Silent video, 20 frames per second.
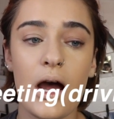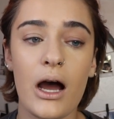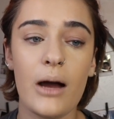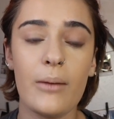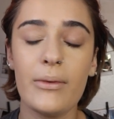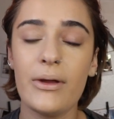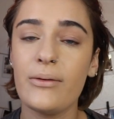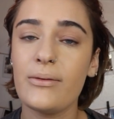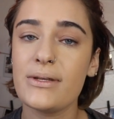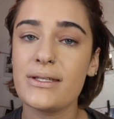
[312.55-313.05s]

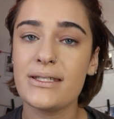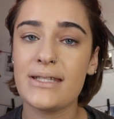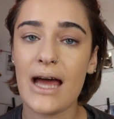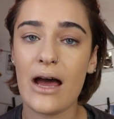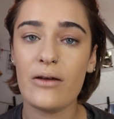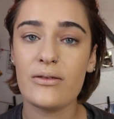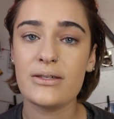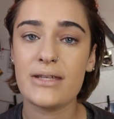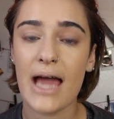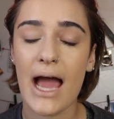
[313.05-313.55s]
It was
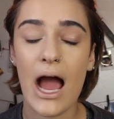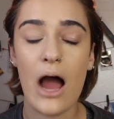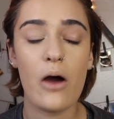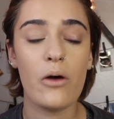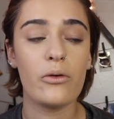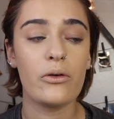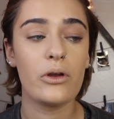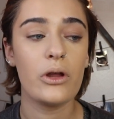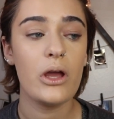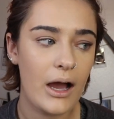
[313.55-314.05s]

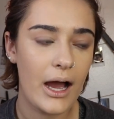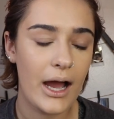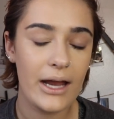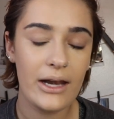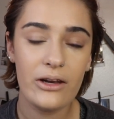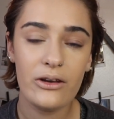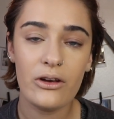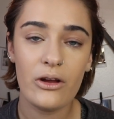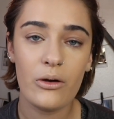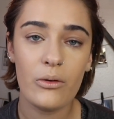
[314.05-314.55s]
downtown.
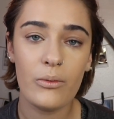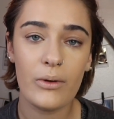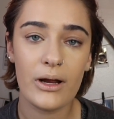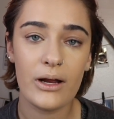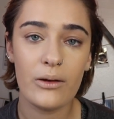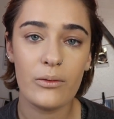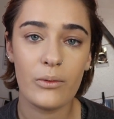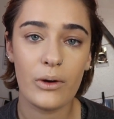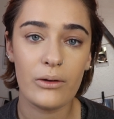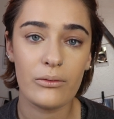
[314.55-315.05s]
I didn't know
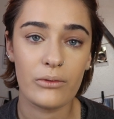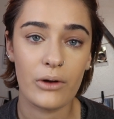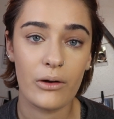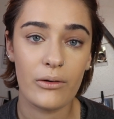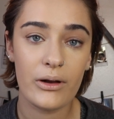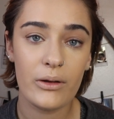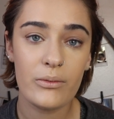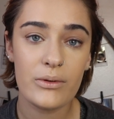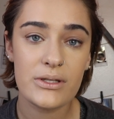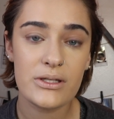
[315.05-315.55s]
what
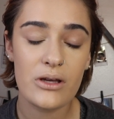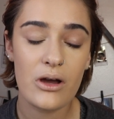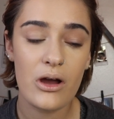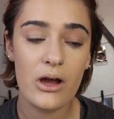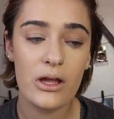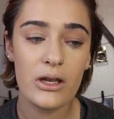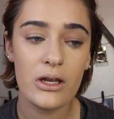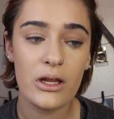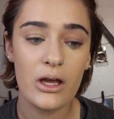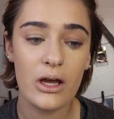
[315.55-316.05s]
road it was
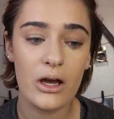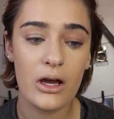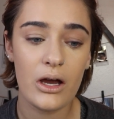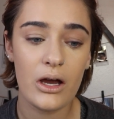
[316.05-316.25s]
on